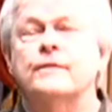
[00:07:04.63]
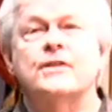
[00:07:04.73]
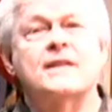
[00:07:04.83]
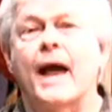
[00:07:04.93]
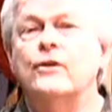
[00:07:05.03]

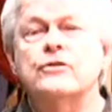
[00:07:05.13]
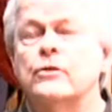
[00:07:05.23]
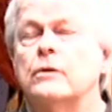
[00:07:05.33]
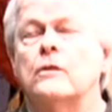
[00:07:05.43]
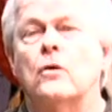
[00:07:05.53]
designers
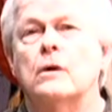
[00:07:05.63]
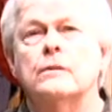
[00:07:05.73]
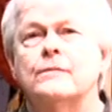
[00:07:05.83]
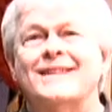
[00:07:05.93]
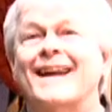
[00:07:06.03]

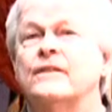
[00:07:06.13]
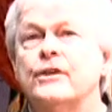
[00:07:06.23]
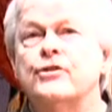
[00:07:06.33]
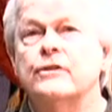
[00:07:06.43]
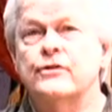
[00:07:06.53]
or
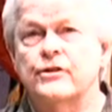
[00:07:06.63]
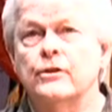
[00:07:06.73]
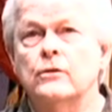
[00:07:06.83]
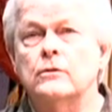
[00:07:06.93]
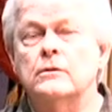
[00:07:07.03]
technicians
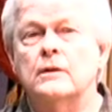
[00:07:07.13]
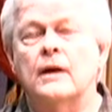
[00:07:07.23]
too,